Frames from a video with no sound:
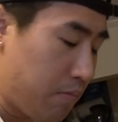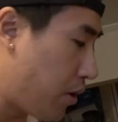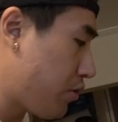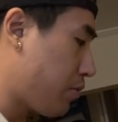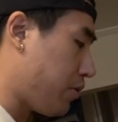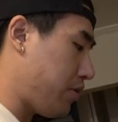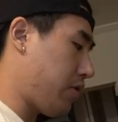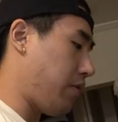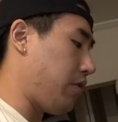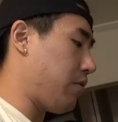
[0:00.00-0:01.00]
Bonus
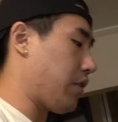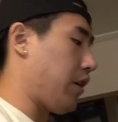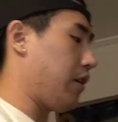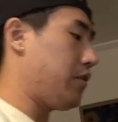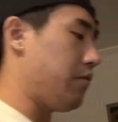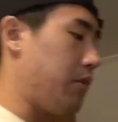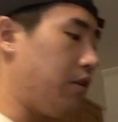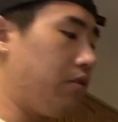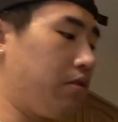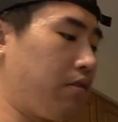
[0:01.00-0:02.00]
points if you know what canted
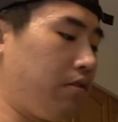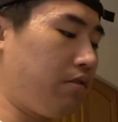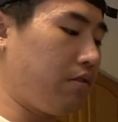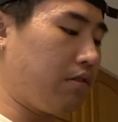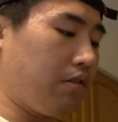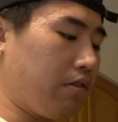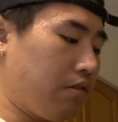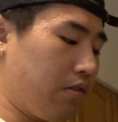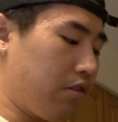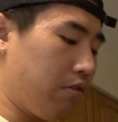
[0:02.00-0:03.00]
means. It's
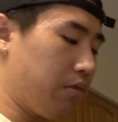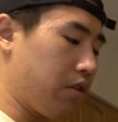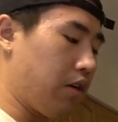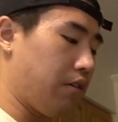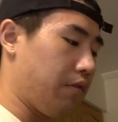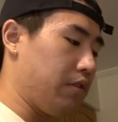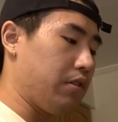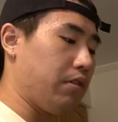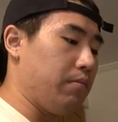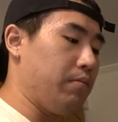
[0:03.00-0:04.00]
a cinematography
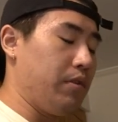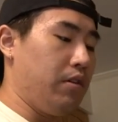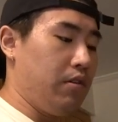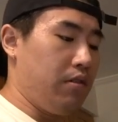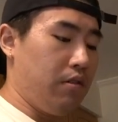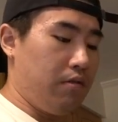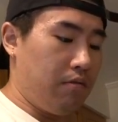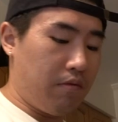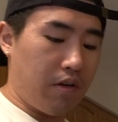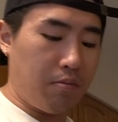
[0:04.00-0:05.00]
term.
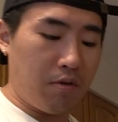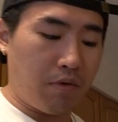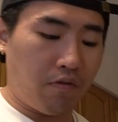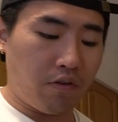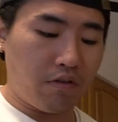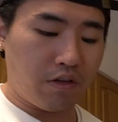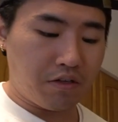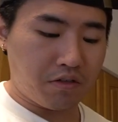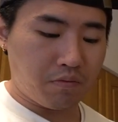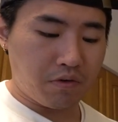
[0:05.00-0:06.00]
I bet my friend
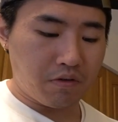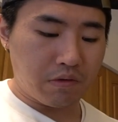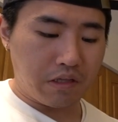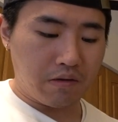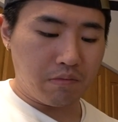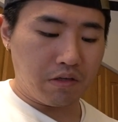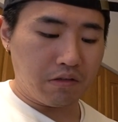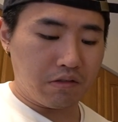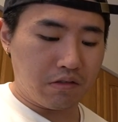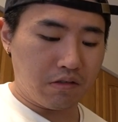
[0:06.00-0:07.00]
Elijah would know what that
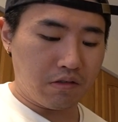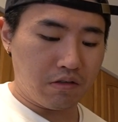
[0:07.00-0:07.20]
means.